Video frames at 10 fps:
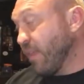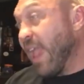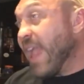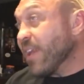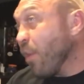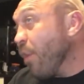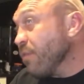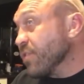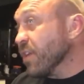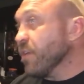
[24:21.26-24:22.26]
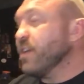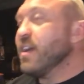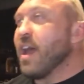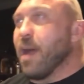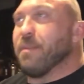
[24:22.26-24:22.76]
and also,
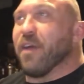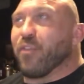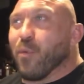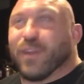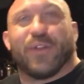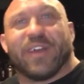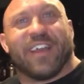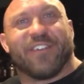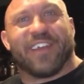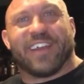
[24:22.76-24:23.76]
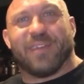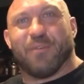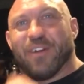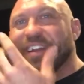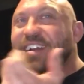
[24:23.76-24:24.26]
I'm not the one doing everything
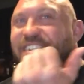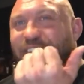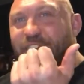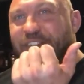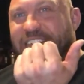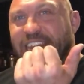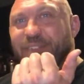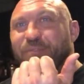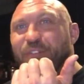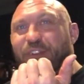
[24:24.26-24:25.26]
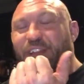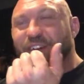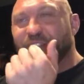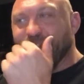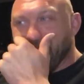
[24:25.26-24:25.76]
anymore, so I have a team
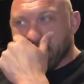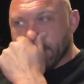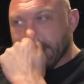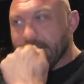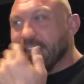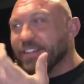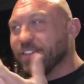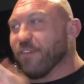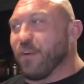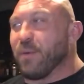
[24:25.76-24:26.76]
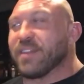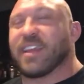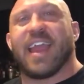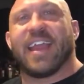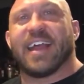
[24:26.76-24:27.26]
fulfilling all the orders. So if I want to
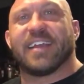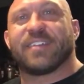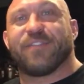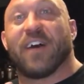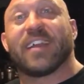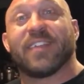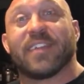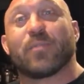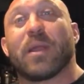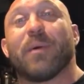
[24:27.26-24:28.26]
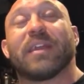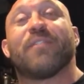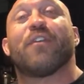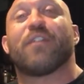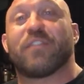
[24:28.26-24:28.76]
say, hey guys, fuck it, this week I want to
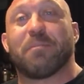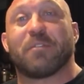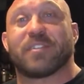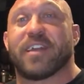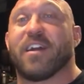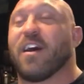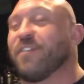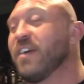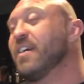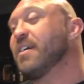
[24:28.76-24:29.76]
give you 50% off